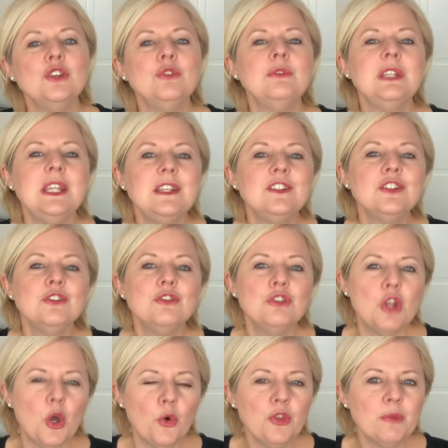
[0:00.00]
You need
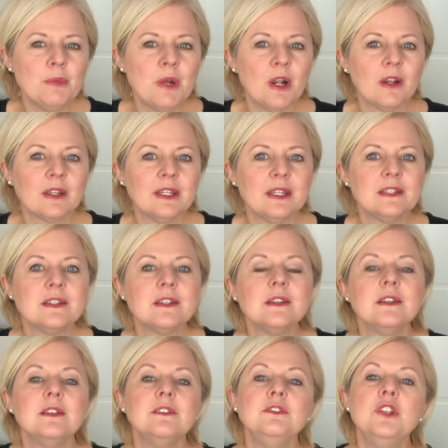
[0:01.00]
to know the
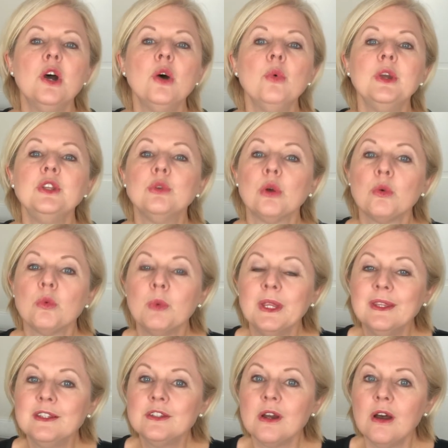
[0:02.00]
market, know what you are
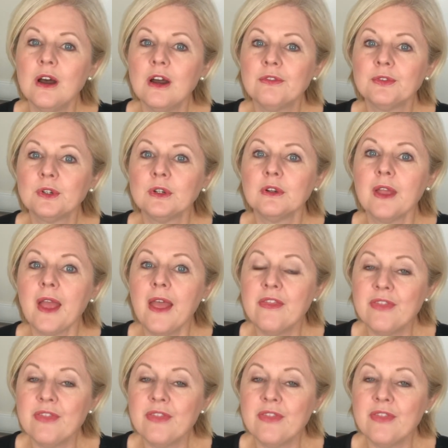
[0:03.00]
willing to offer,